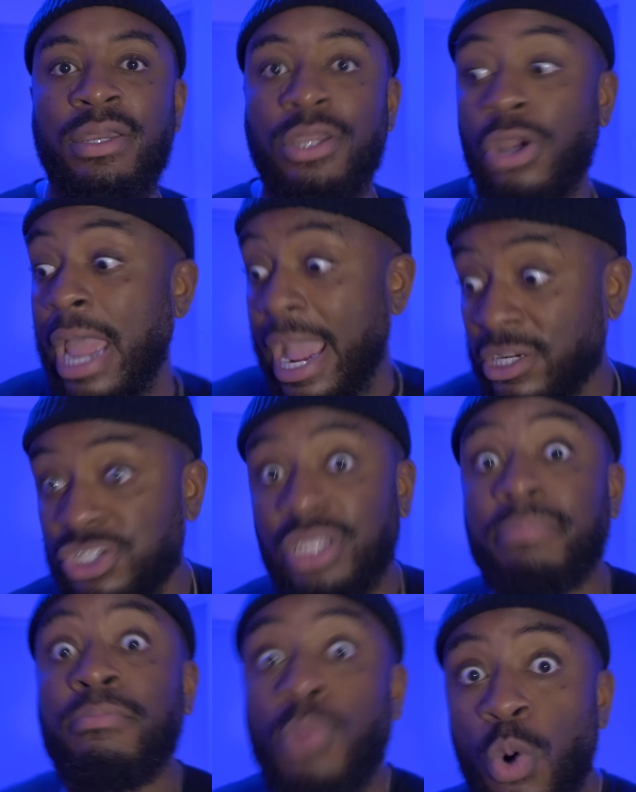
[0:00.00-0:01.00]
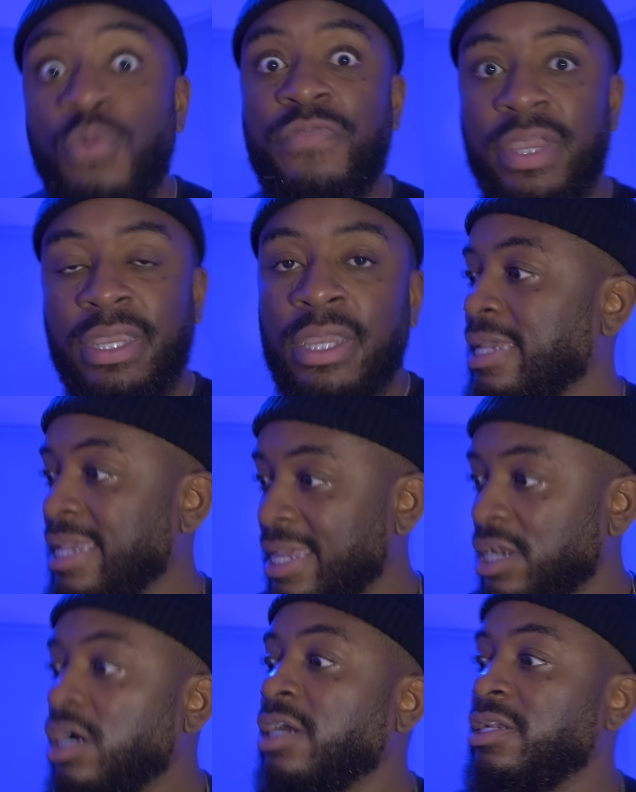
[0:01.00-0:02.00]
You're actually moving
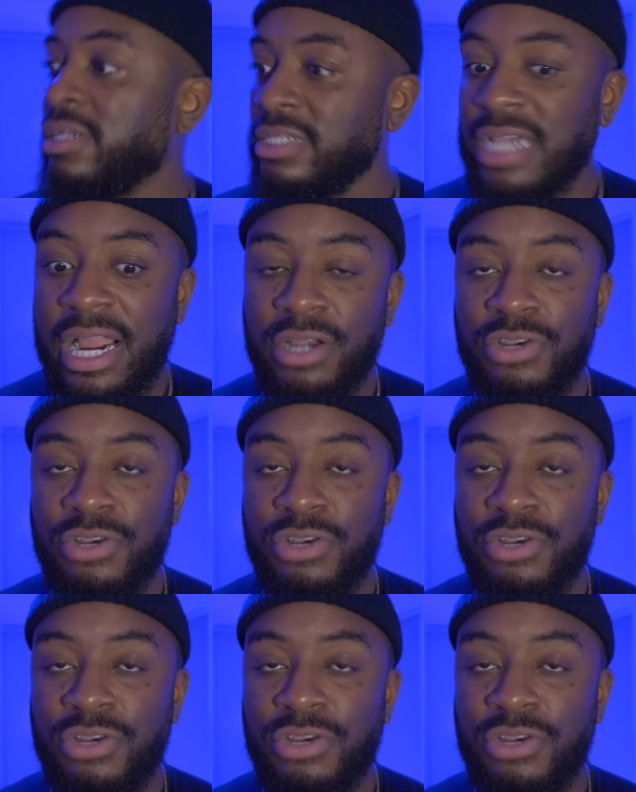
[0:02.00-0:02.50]
in a desired